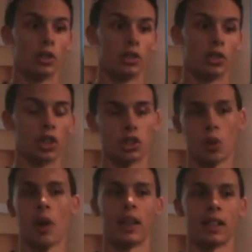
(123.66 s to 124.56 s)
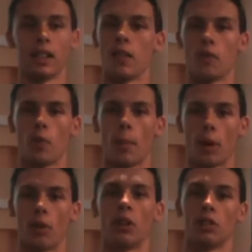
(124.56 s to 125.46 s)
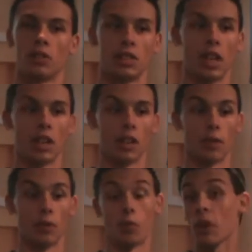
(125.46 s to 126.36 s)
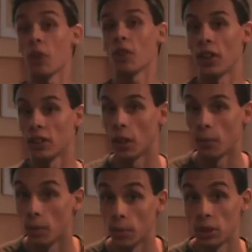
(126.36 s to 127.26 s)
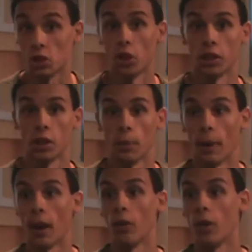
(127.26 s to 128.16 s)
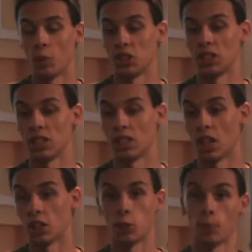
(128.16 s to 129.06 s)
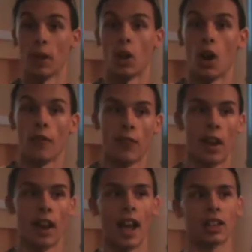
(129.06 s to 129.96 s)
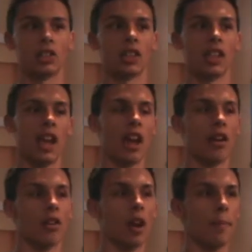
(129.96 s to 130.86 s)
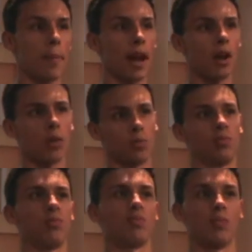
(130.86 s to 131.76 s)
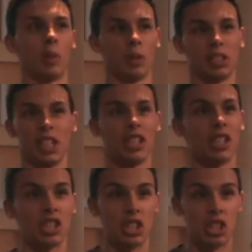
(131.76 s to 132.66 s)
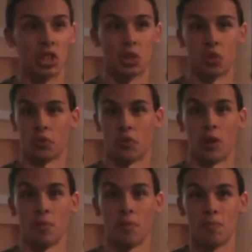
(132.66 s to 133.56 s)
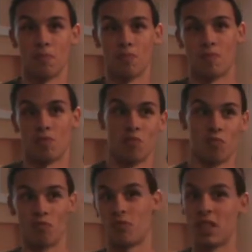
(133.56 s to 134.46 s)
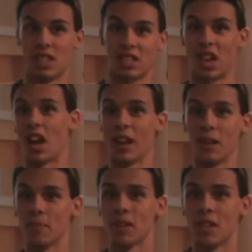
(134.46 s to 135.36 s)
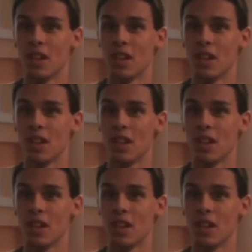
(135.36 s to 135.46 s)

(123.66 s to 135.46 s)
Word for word: just so I can give you a better understanding of the real thing that I'm going to be talking about, which is a spin-off that actually aired about, I want to say a year from this time.